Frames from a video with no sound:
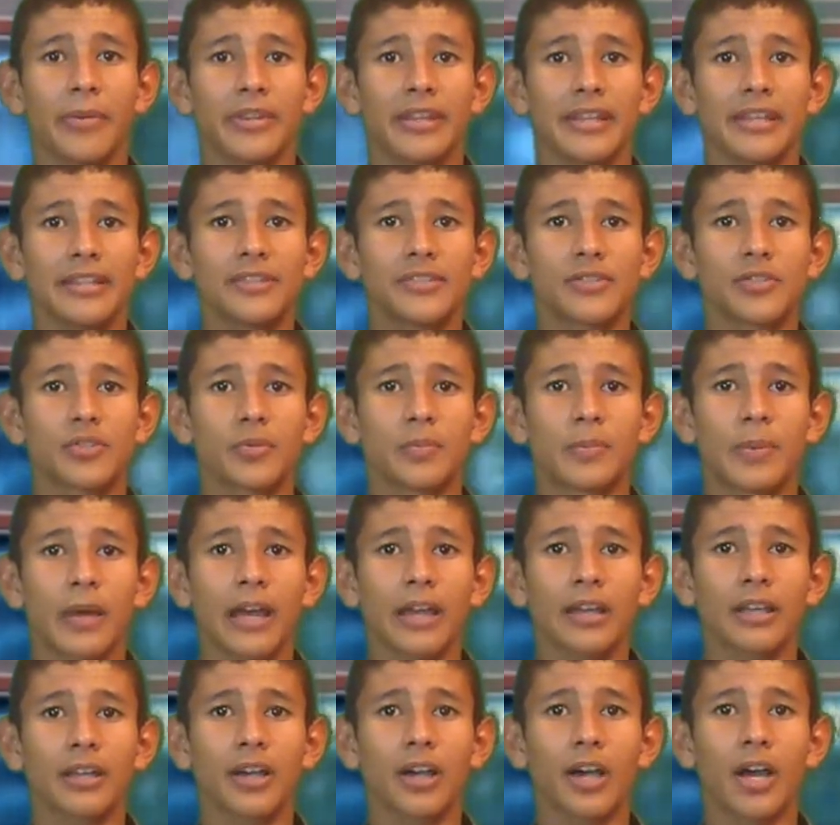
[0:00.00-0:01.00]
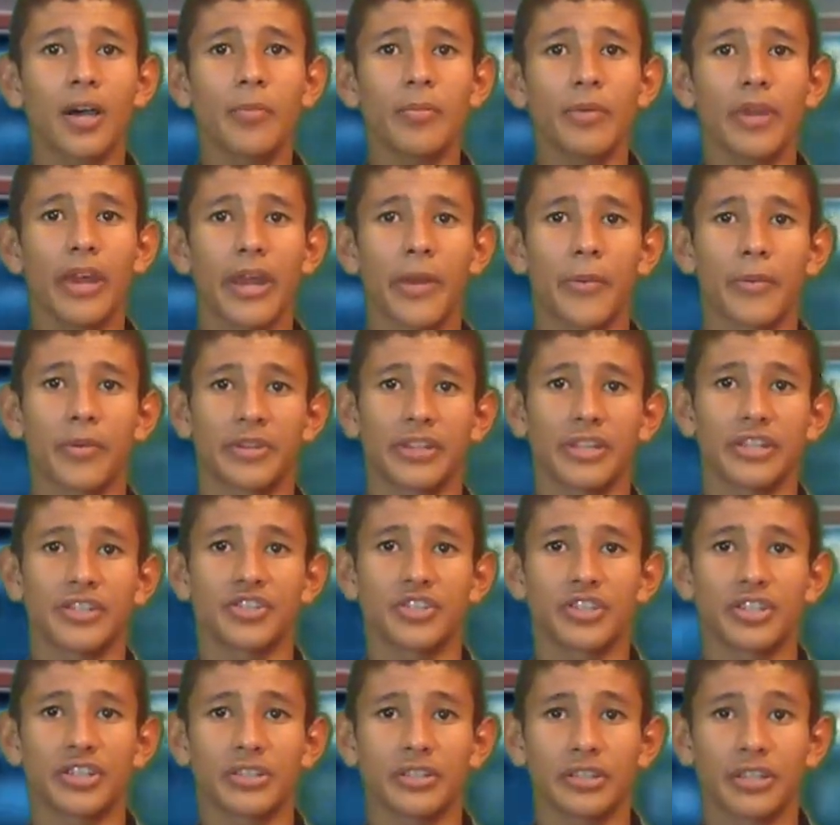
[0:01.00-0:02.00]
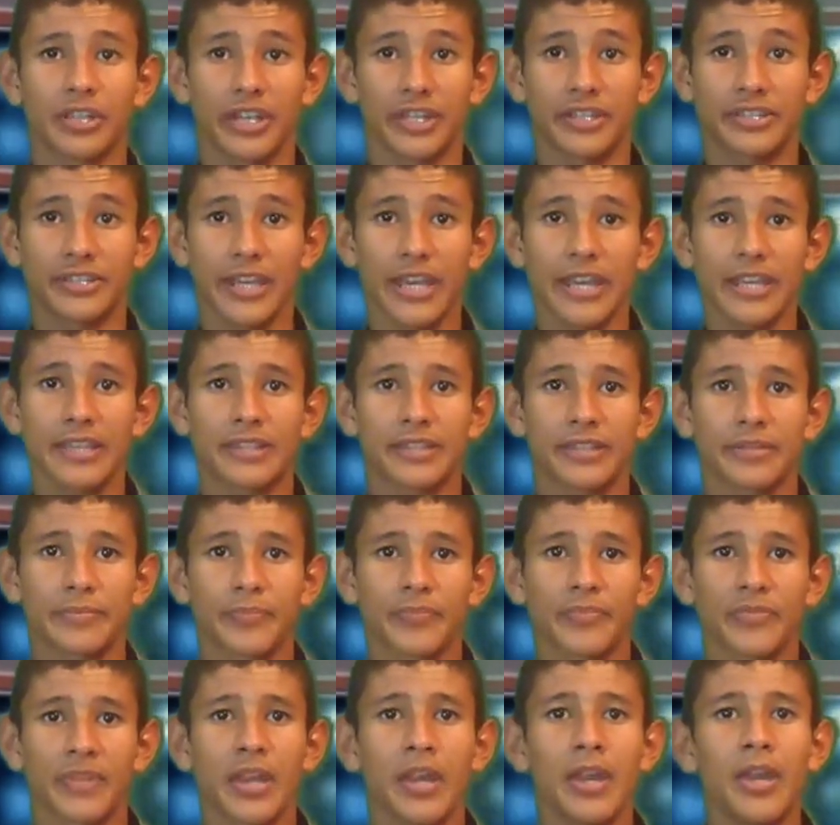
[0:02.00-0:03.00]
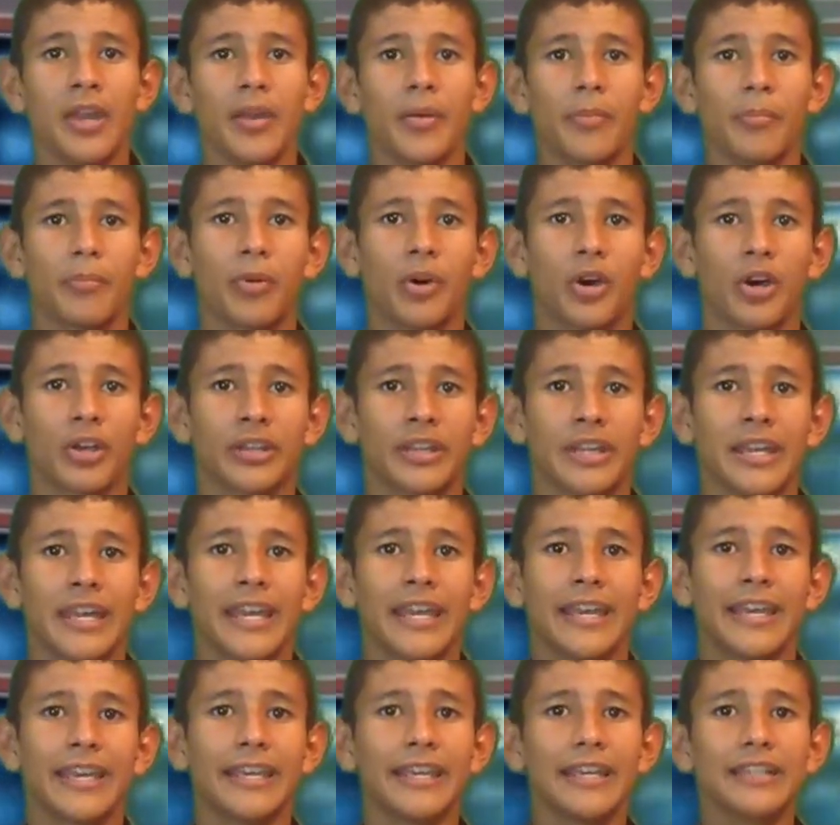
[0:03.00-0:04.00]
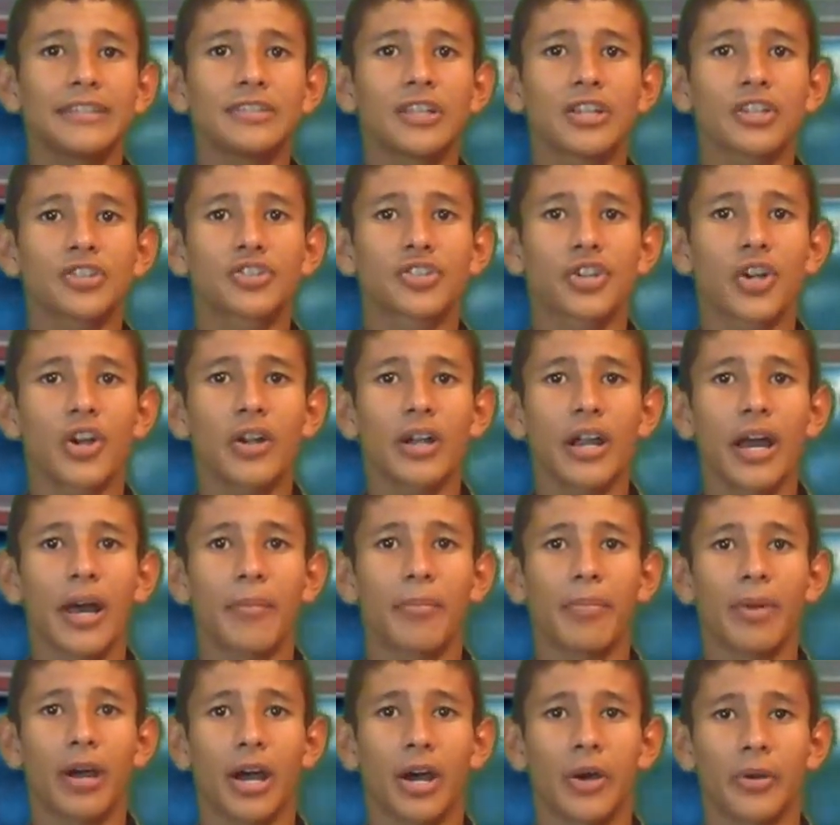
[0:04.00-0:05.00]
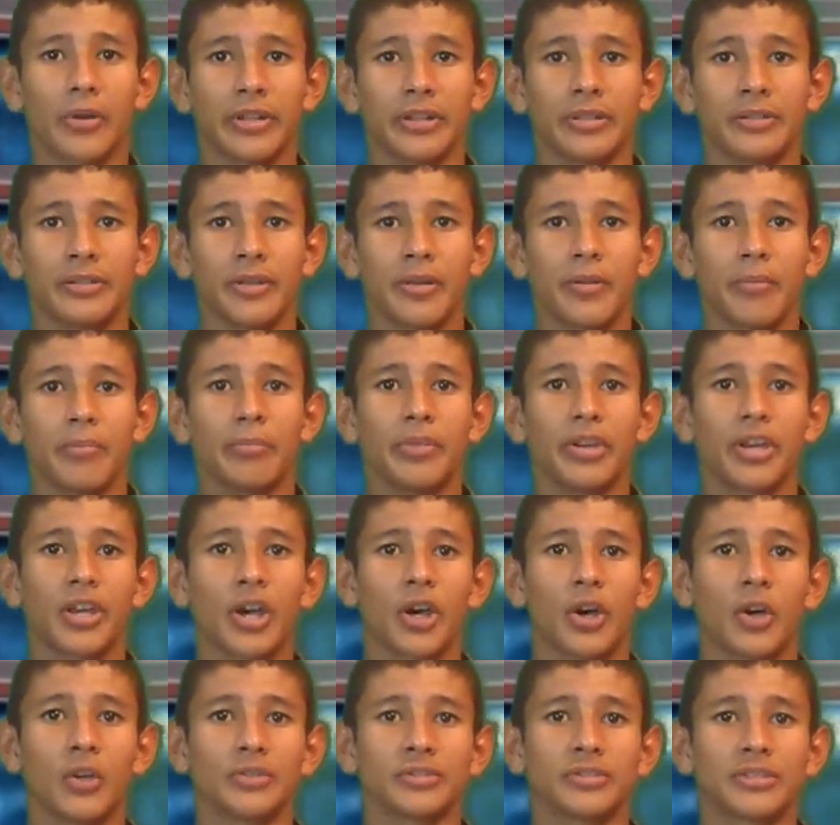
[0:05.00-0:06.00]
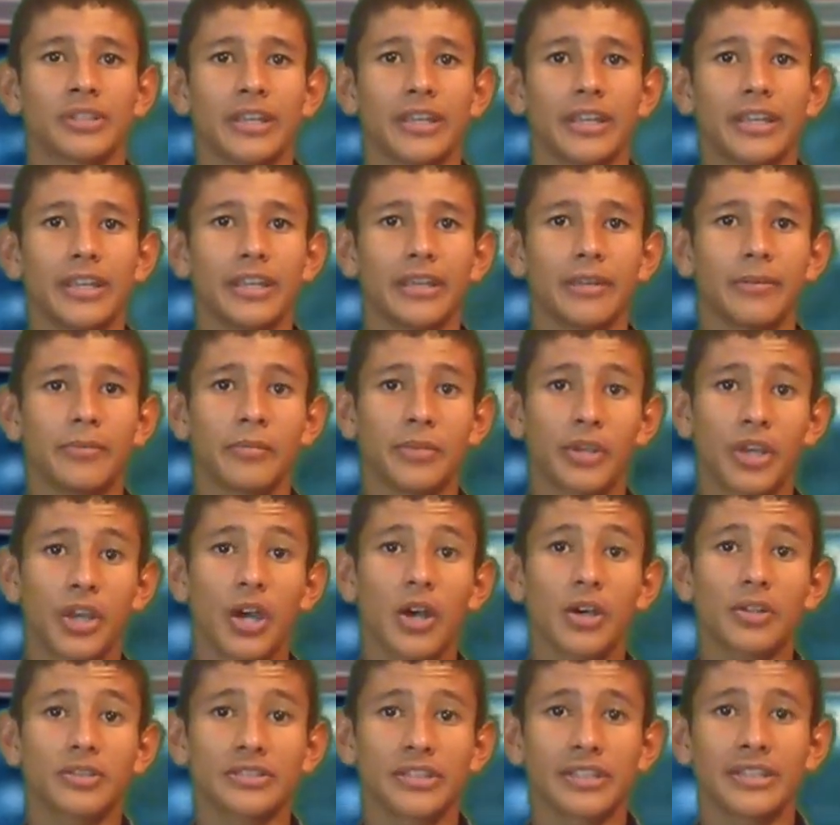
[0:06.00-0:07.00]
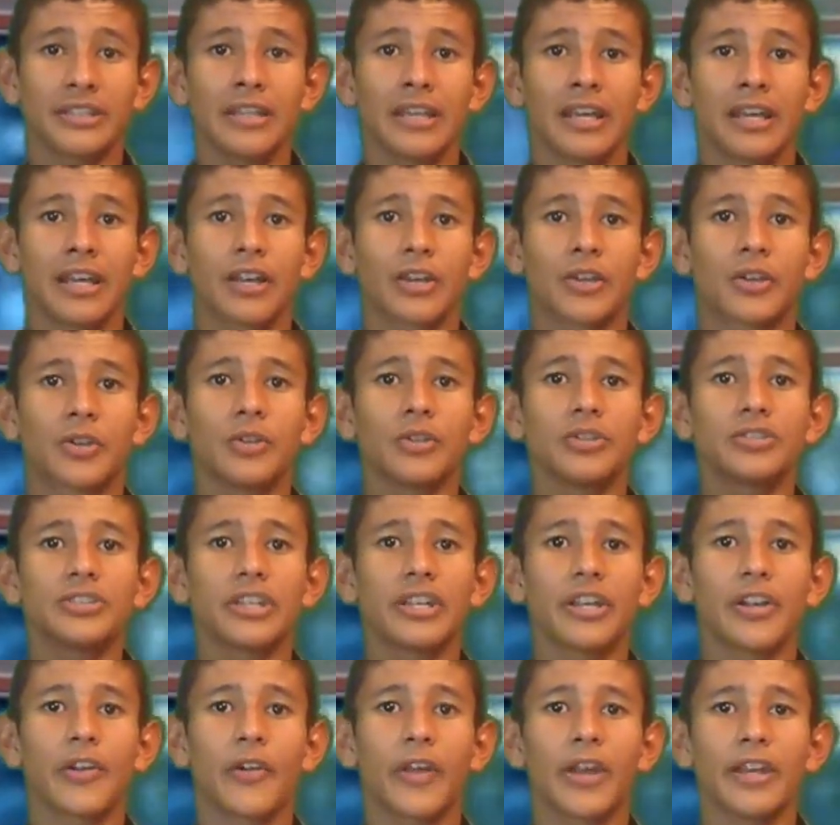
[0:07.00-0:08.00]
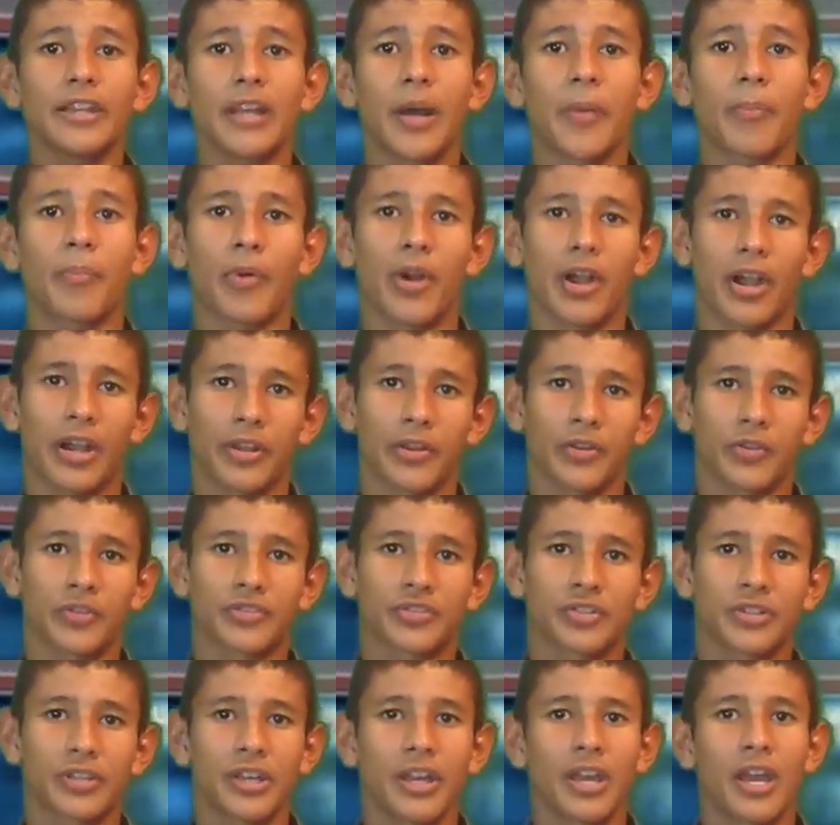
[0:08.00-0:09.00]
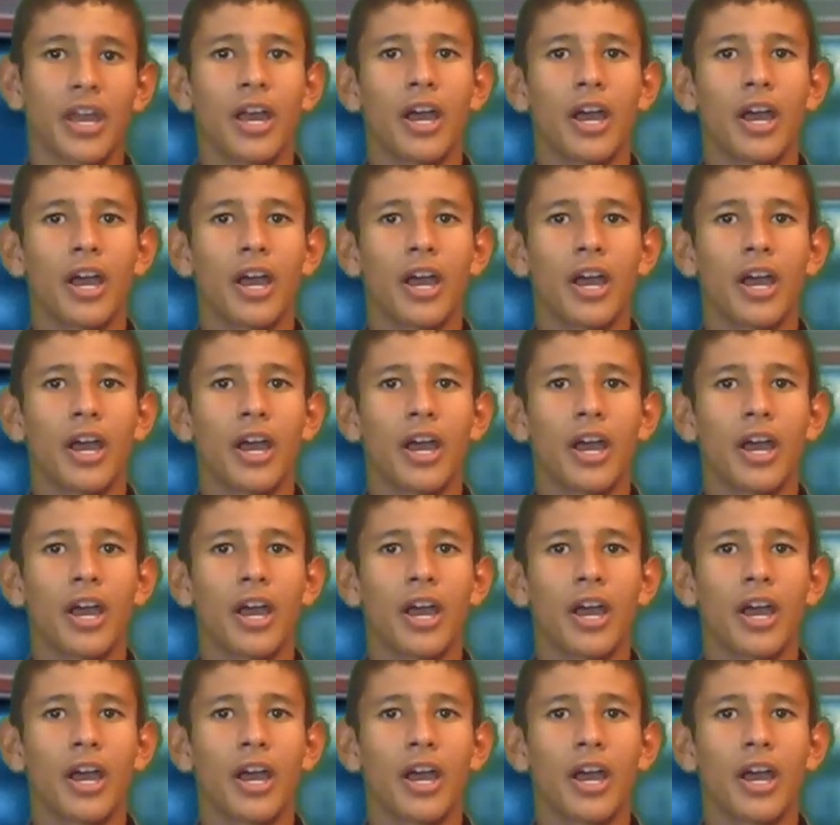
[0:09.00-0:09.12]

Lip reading: evidence to back up everything he says. But he is not sure about it because it could generate a paradox.